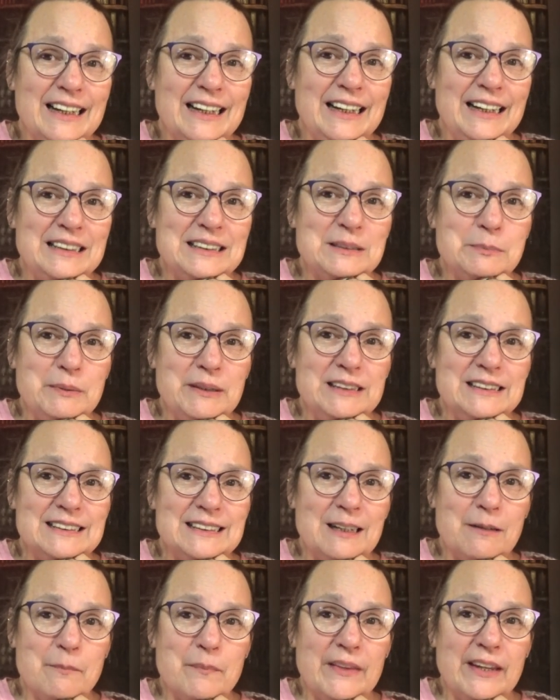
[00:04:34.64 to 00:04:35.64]
it's been
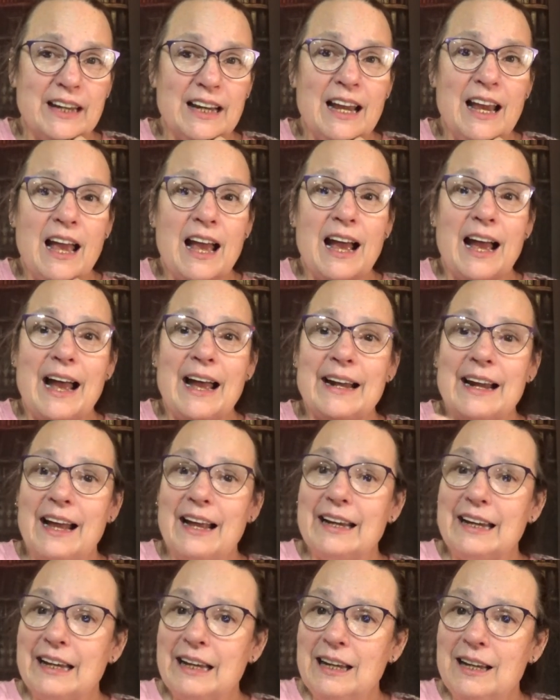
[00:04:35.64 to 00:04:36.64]
something. And
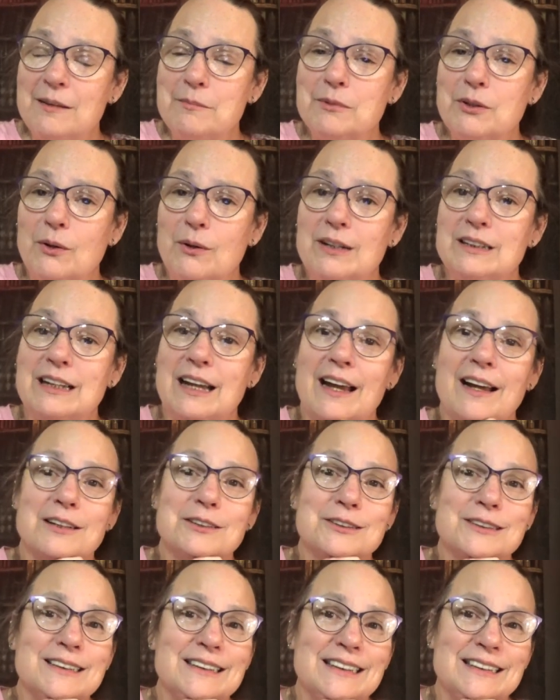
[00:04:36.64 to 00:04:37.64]
I am going to
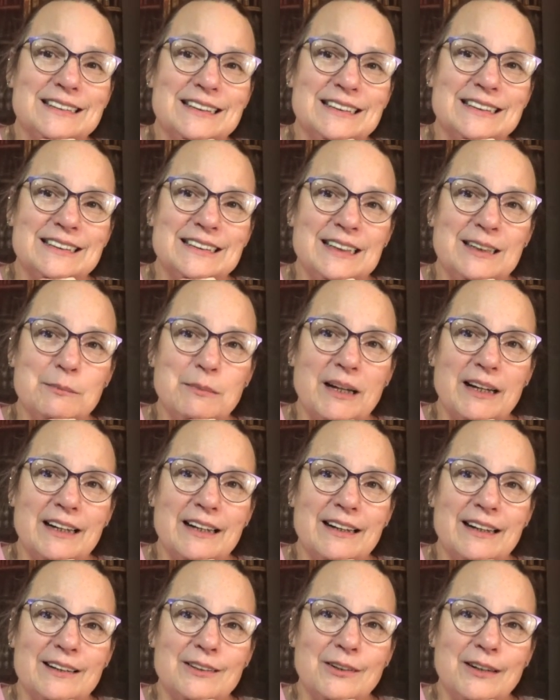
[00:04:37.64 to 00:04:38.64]
actually get to see my
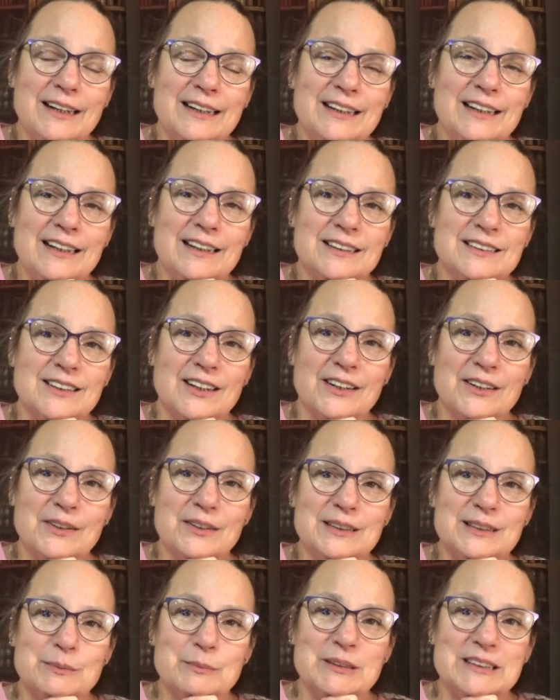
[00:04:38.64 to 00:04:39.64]
grandkids on
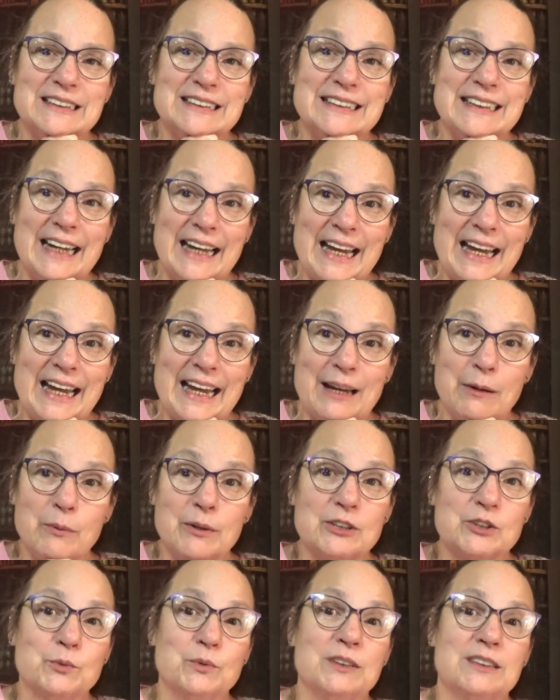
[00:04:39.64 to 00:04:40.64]
Christmas Day,
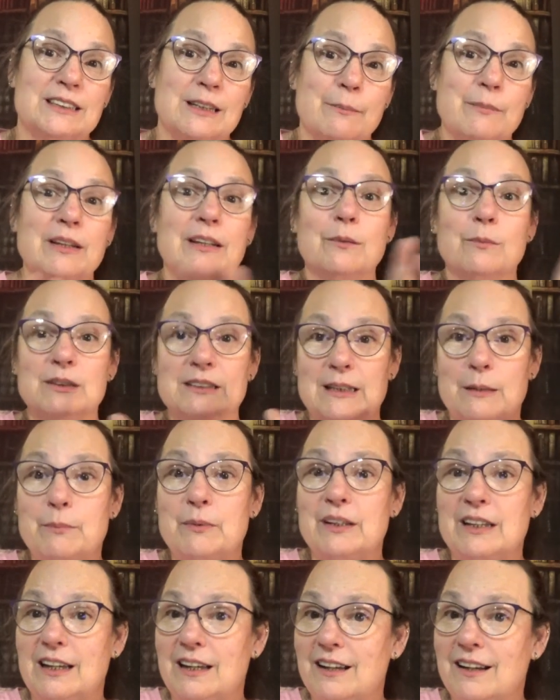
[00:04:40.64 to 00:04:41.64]
which was something that was up
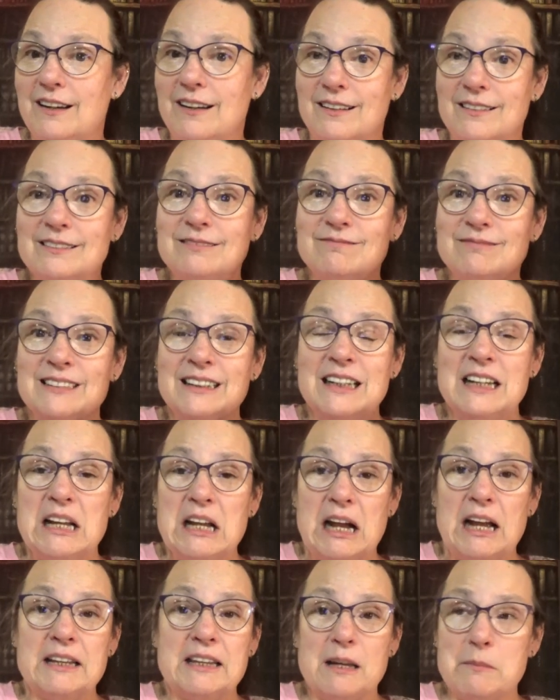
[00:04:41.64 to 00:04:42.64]
in the air.
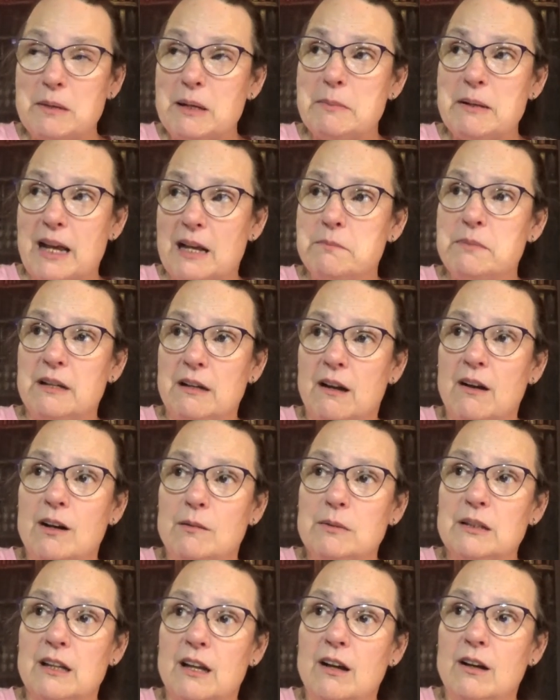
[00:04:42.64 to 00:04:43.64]
I thought maybe I'd be
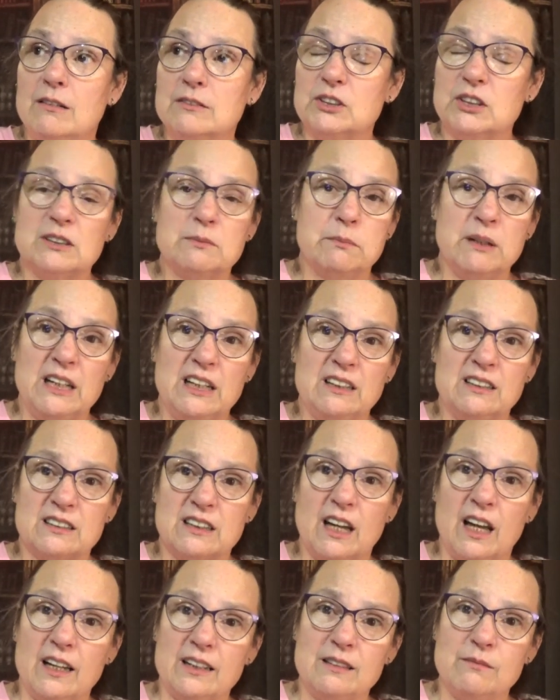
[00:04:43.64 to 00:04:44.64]
home alone, just me,
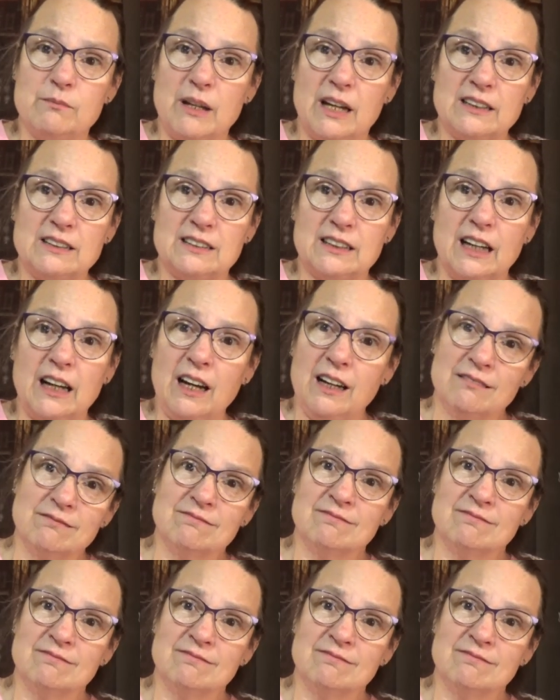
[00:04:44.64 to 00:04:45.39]
Scud, and Betsy,